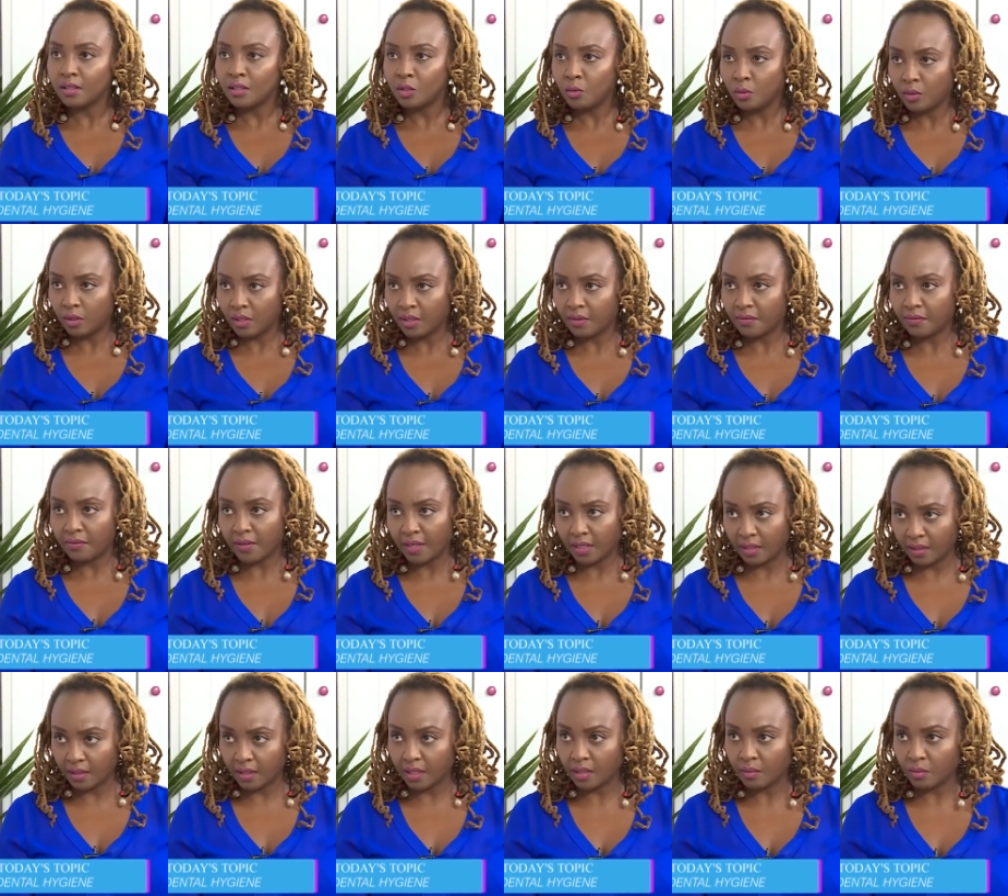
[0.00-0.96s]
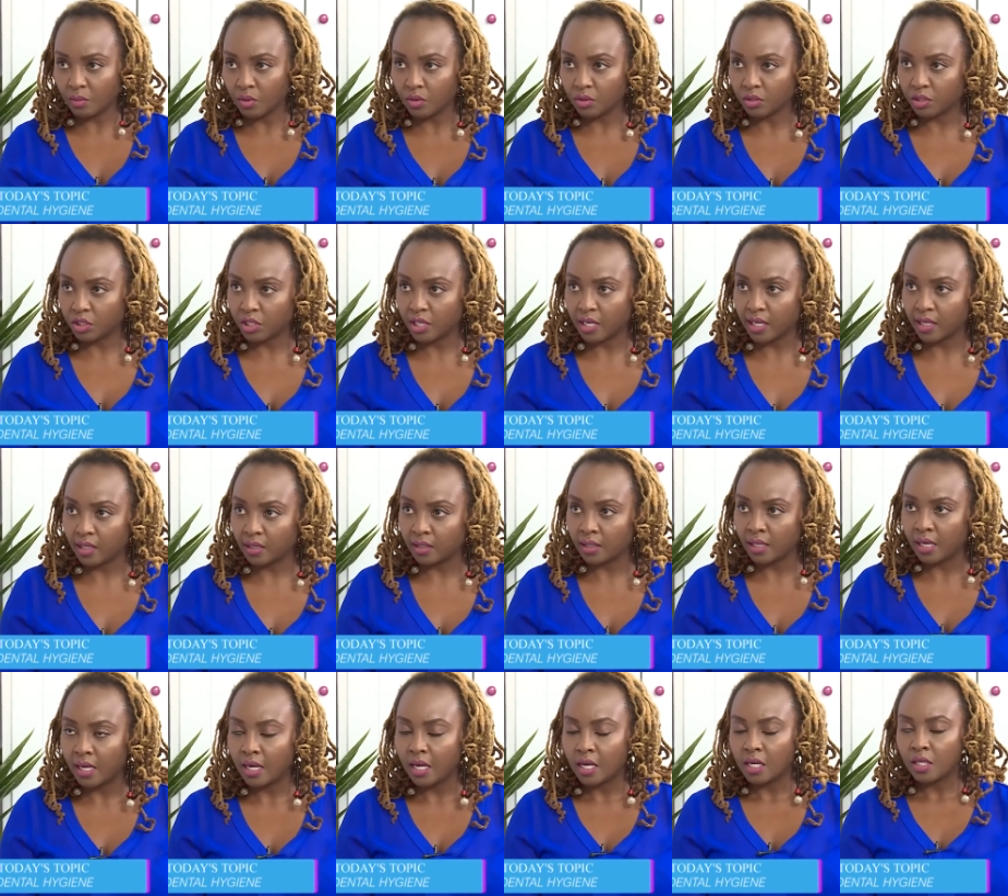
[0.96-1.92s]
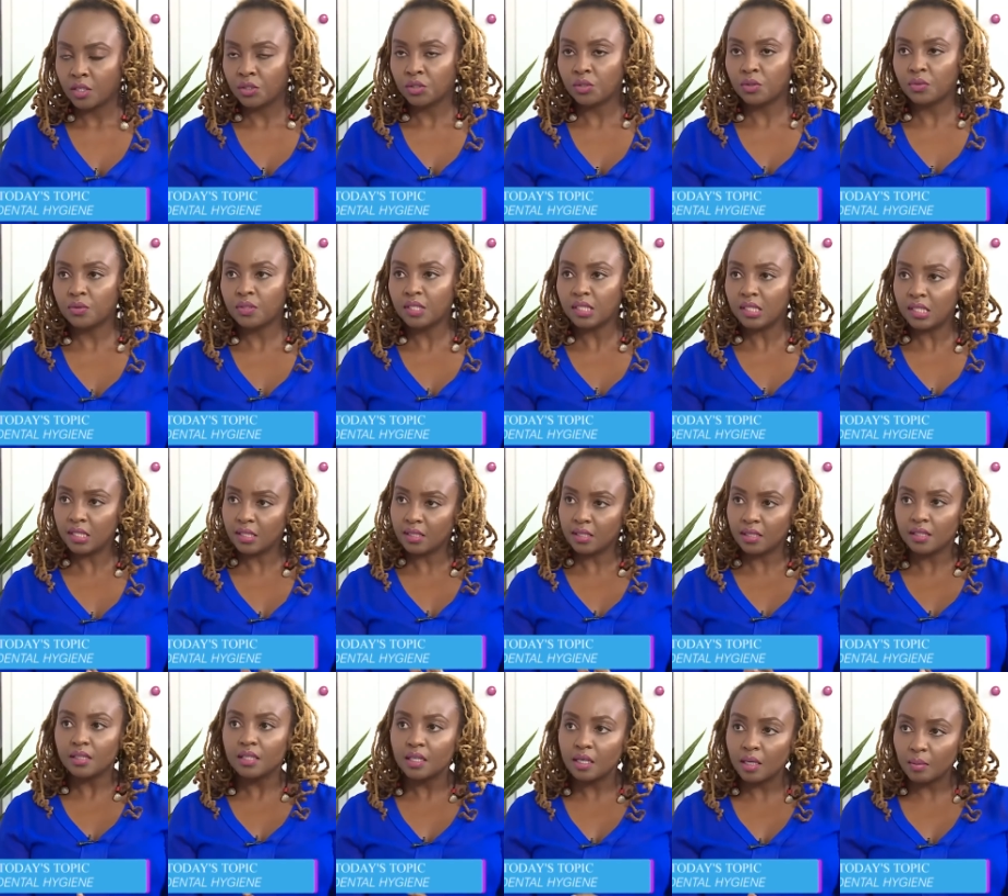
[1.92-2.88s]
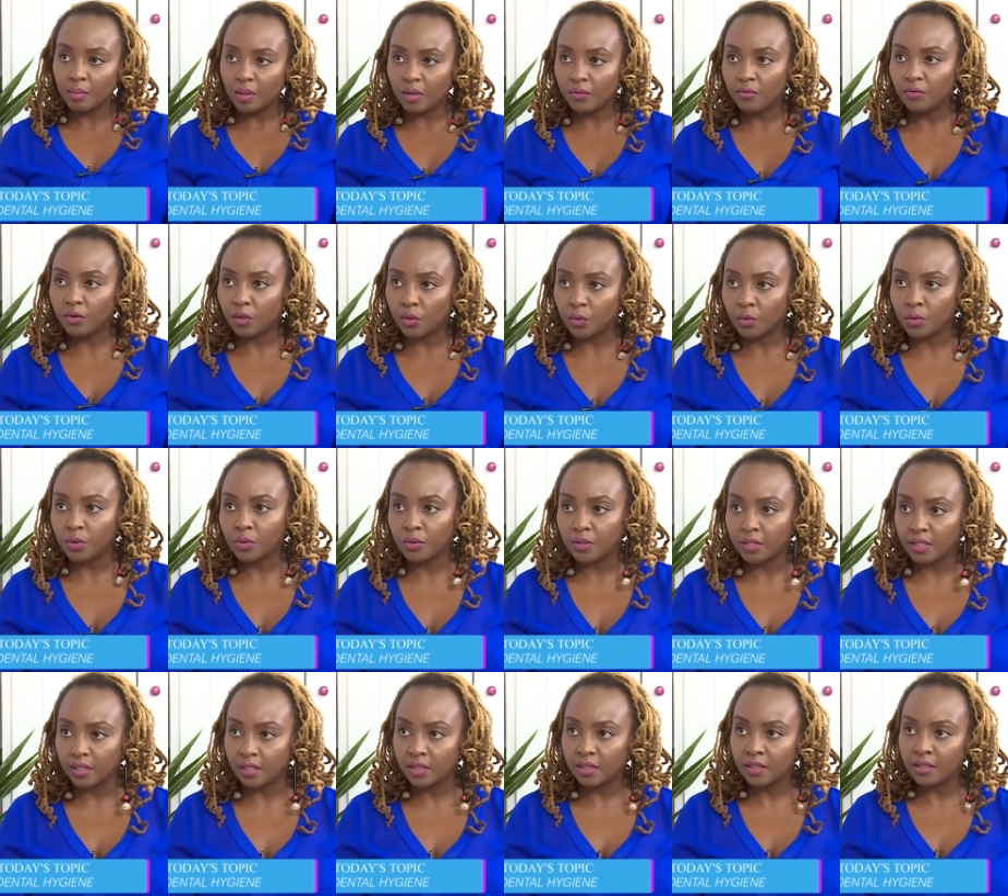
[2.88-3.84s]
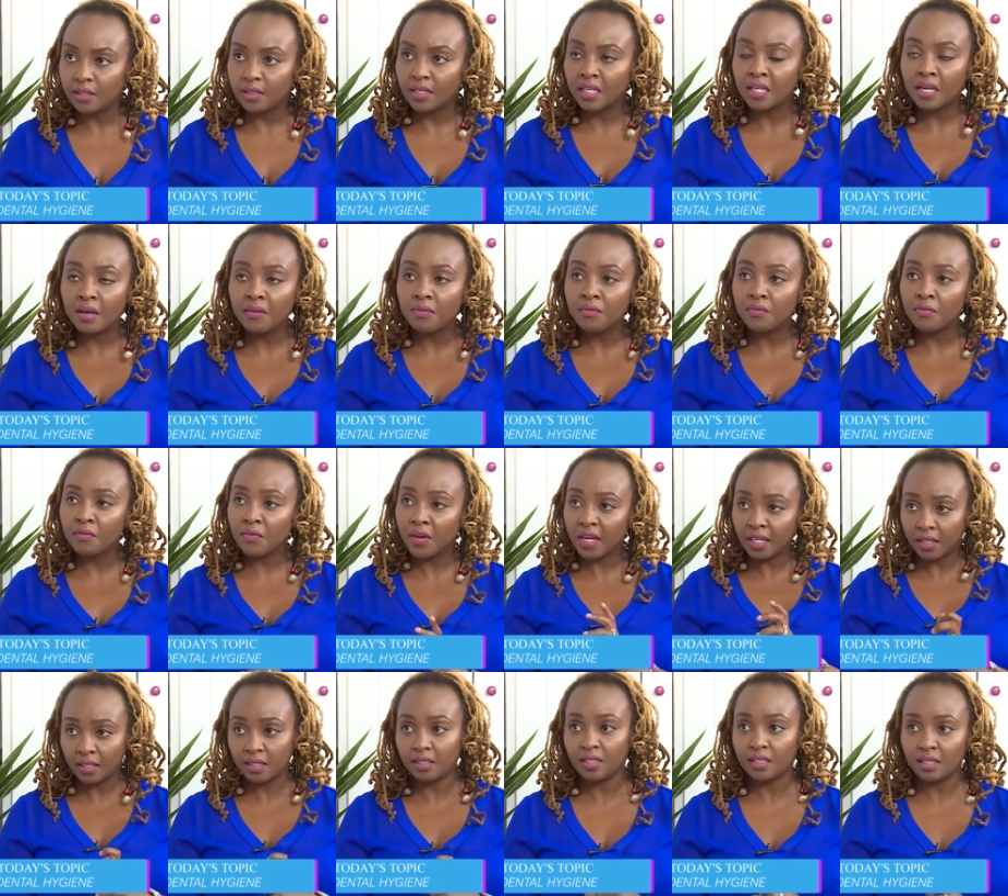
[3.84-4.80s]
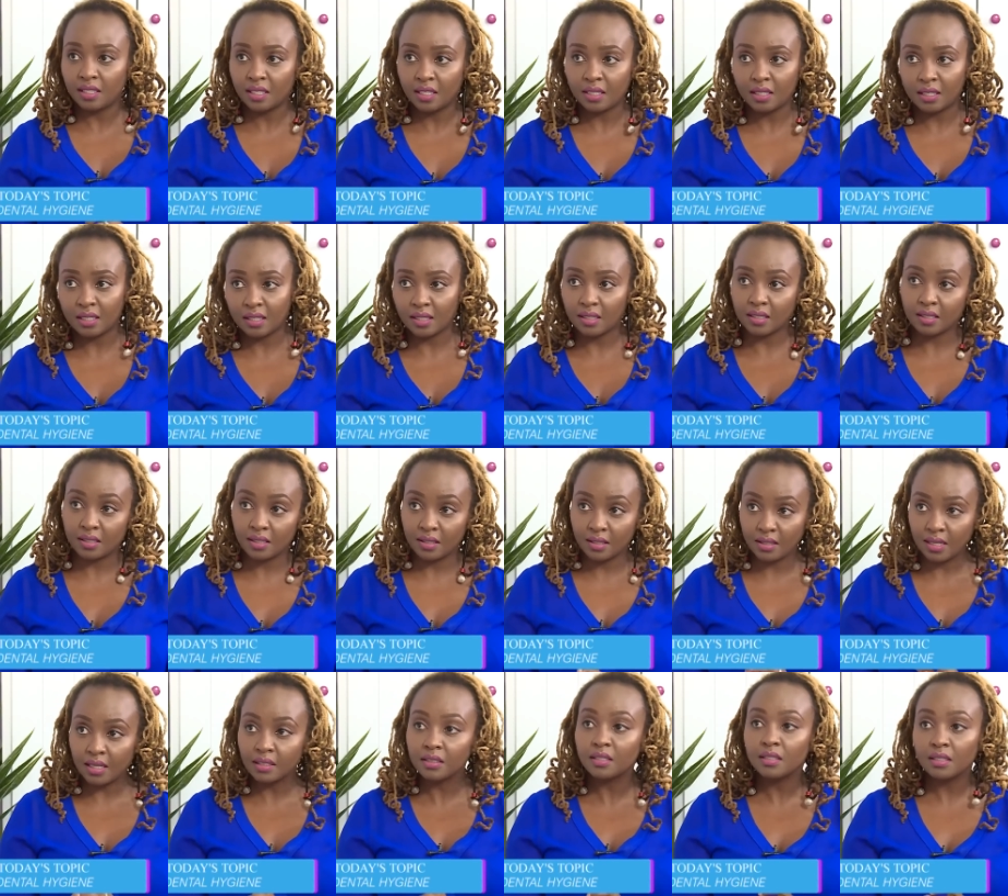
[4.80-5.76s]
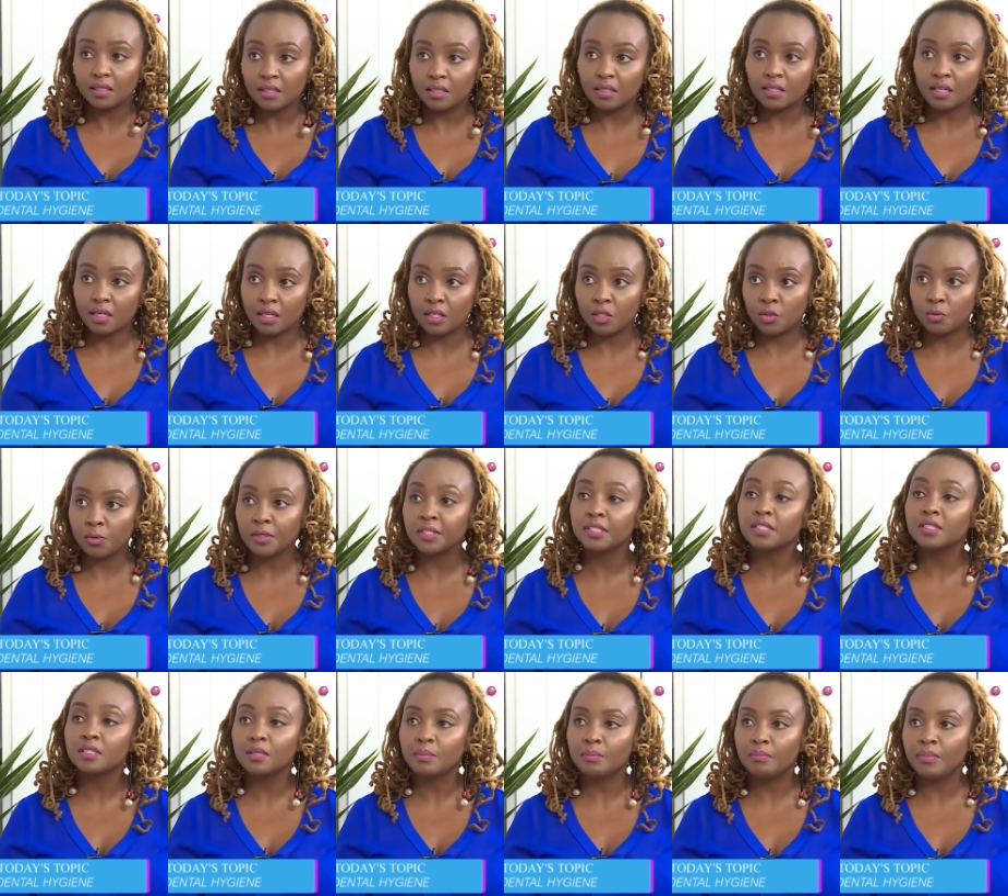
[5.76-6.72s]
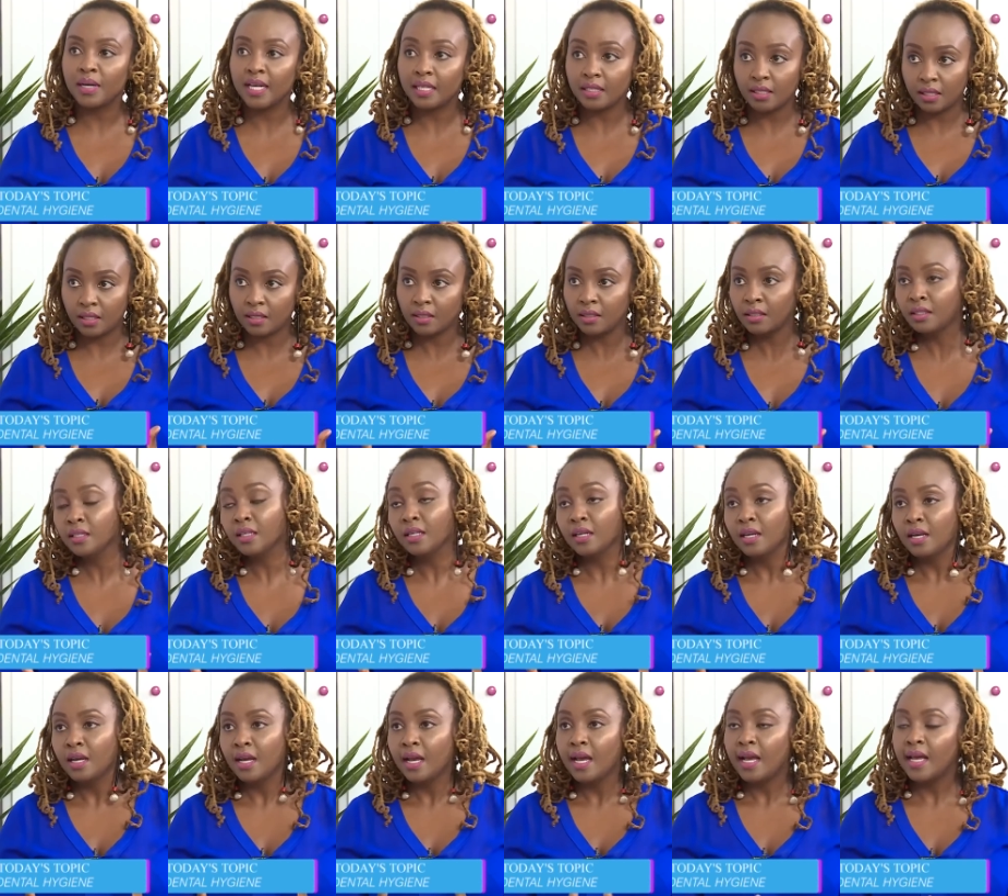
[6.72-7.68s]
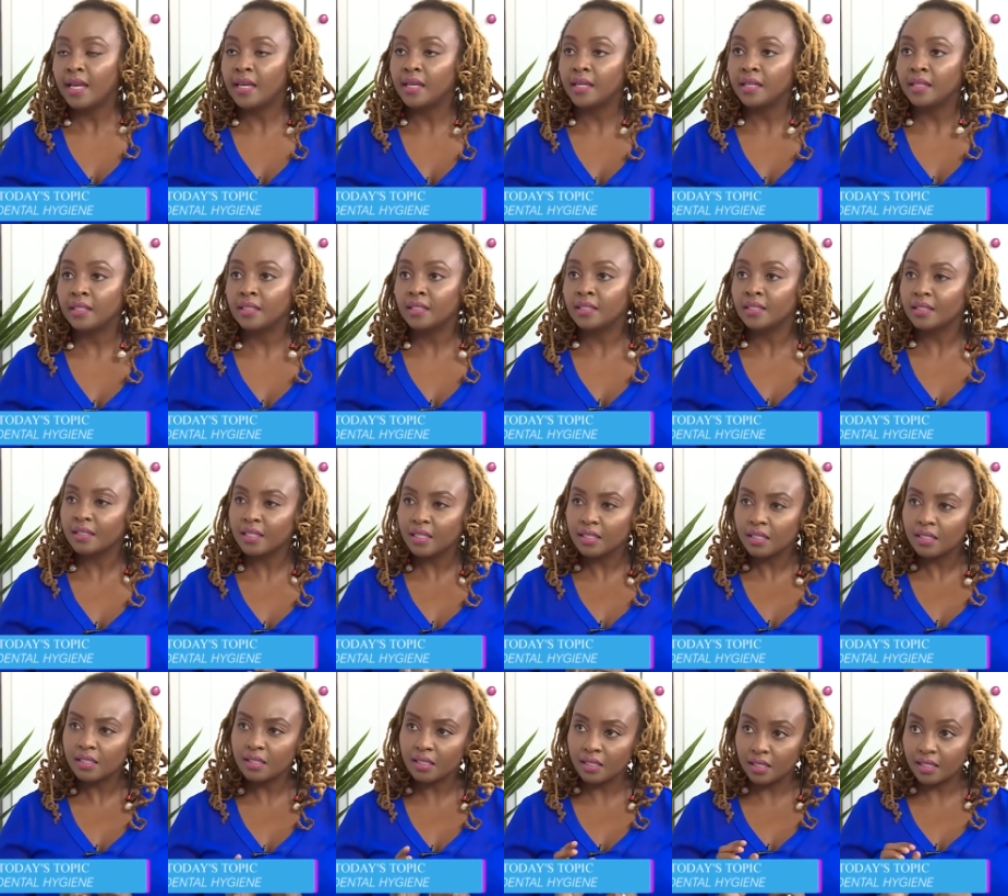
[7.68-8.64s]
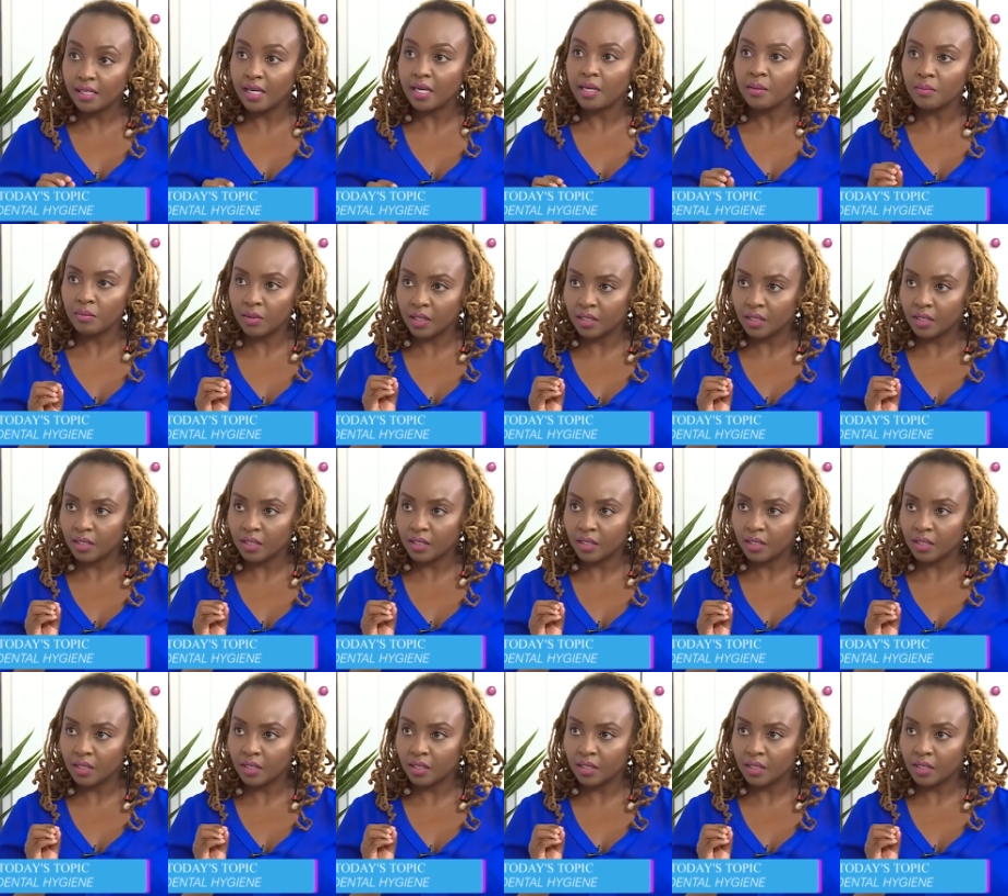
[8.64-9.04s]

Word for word: it will affect the unborn child. So this is the thing about fluorosis. It affects the teeth at a certain stage when it's budding and that is a time